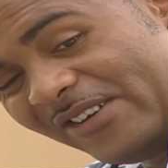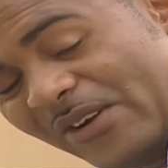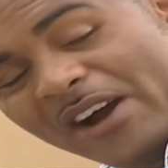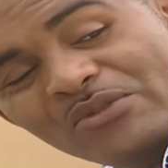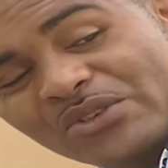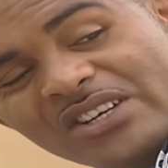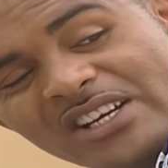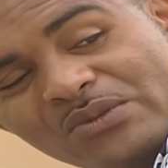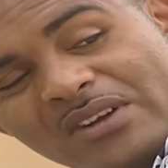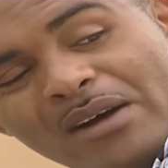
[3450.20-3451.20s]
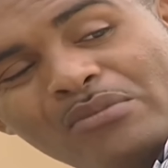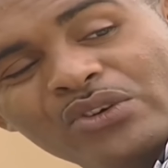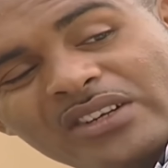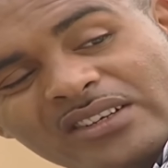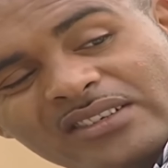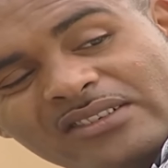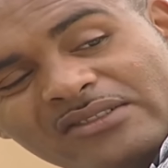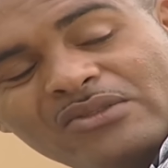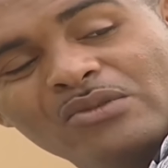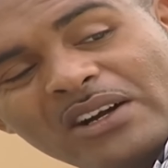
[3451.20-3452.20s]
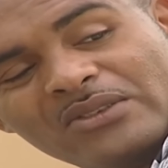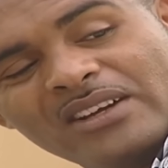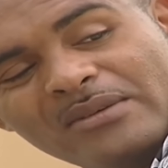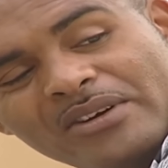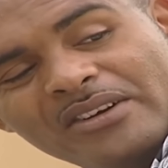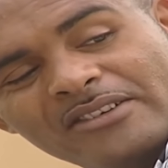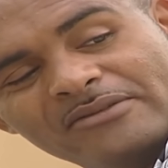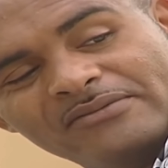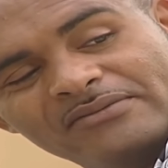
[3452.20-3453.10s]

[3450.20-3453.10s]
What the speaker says: you have no chance with Kabodi. You should go back to Liberia.